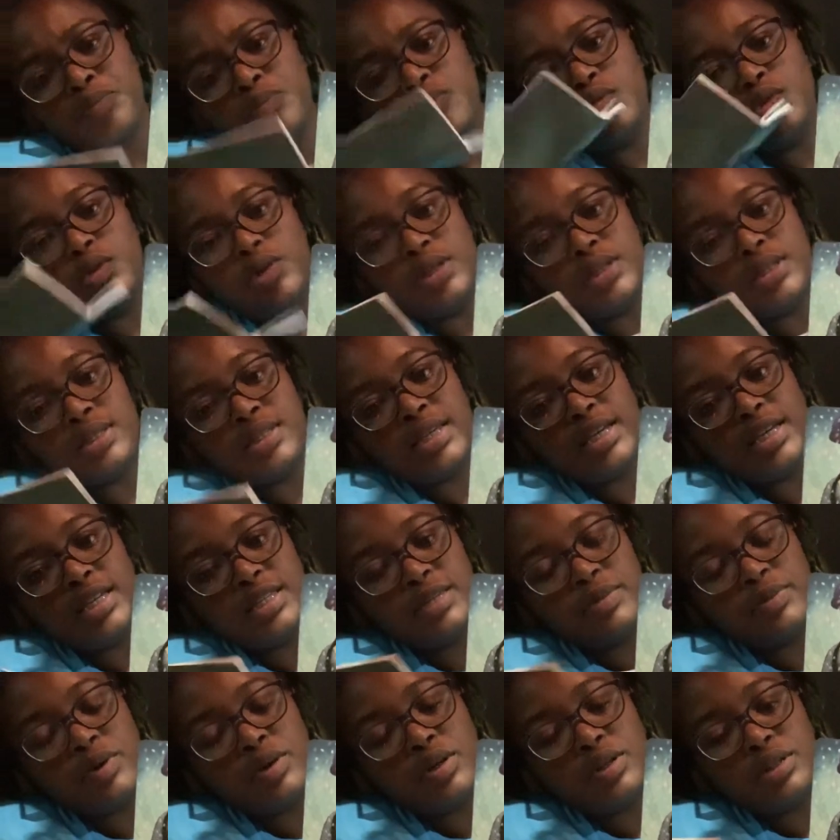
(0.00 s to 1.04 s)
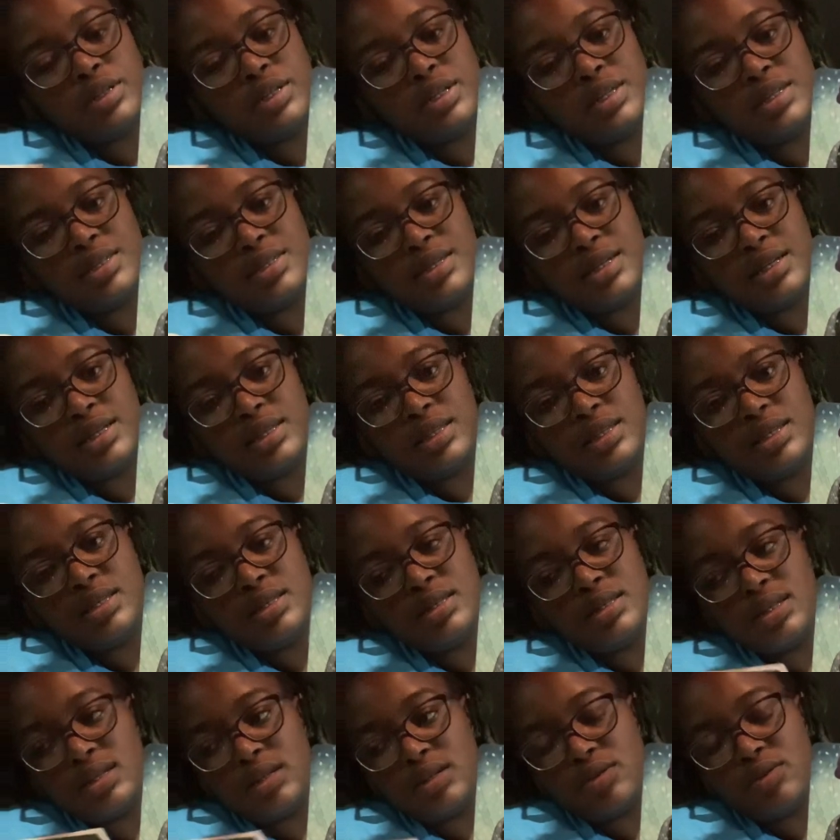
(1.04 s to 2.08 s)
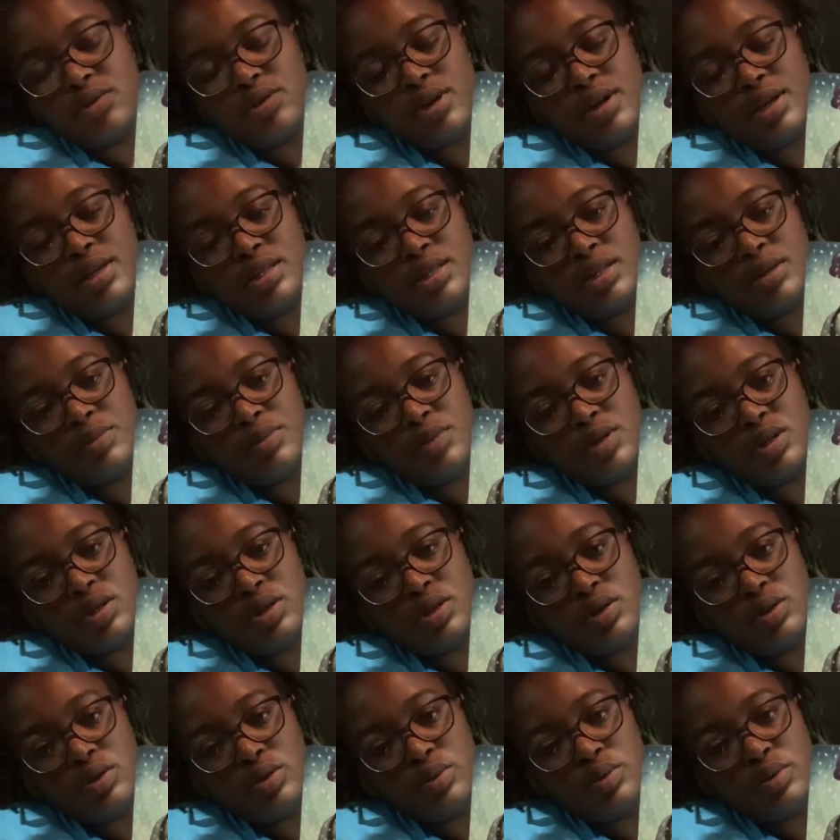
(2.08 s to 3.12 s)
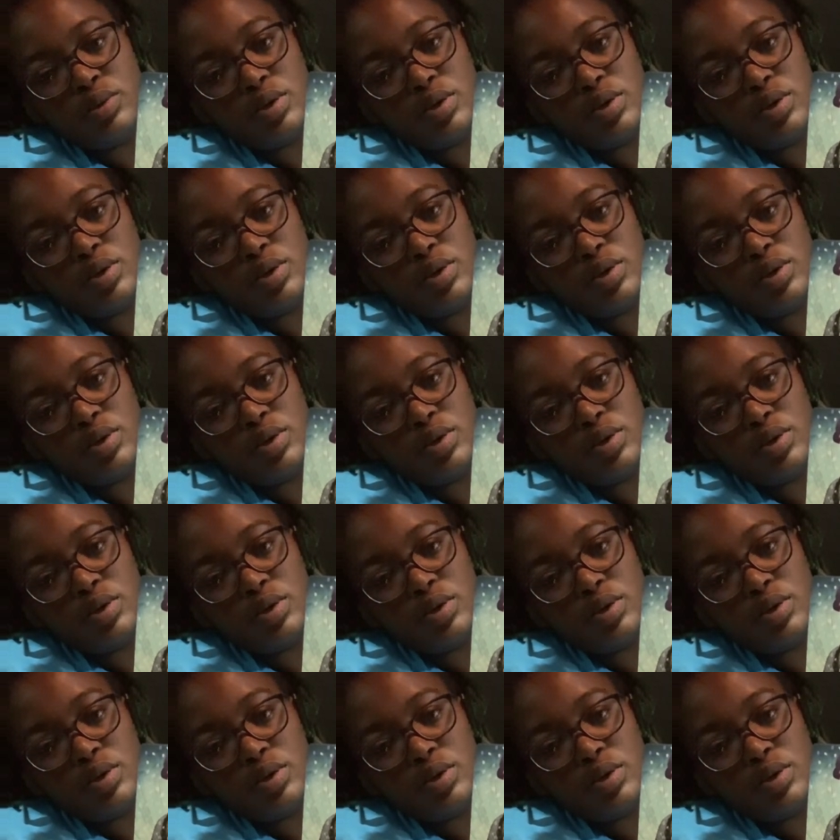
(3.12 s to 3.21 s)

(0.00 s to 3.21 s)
You can take small things like this and create something new,